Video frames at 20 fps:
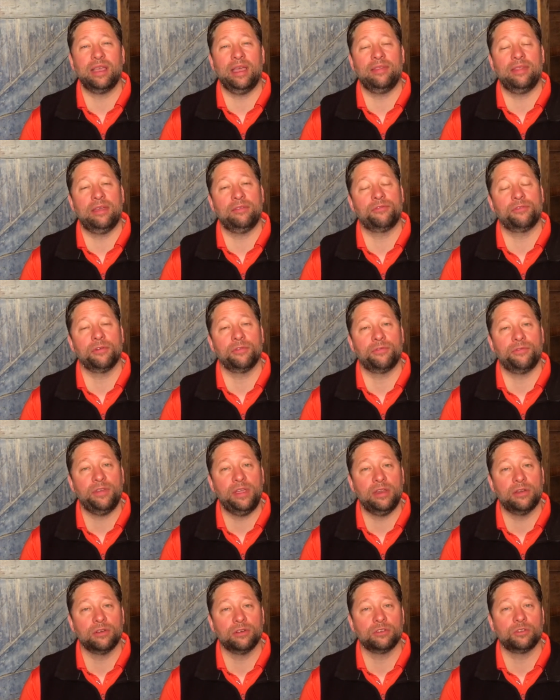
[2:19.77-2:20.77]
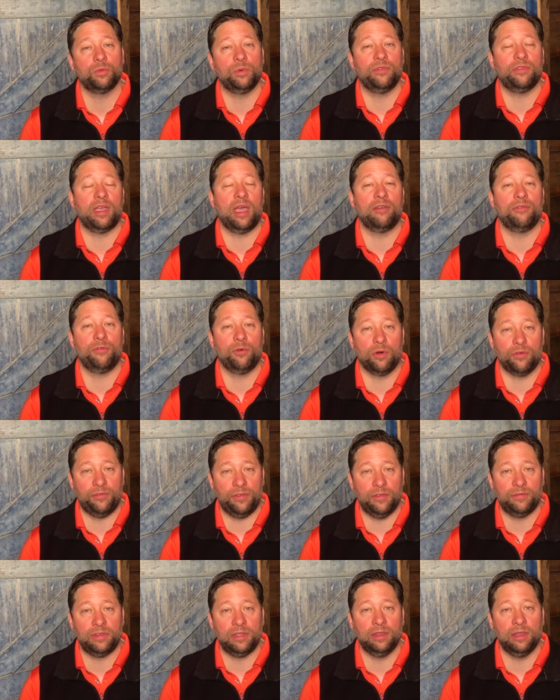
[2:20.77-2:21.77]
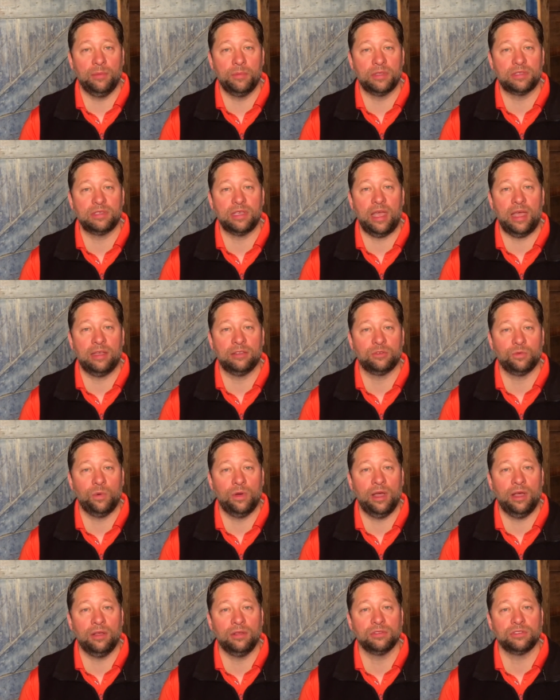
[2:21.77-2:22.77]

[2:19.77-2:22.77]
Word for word: and then for feeders, we've got 450 limits as well.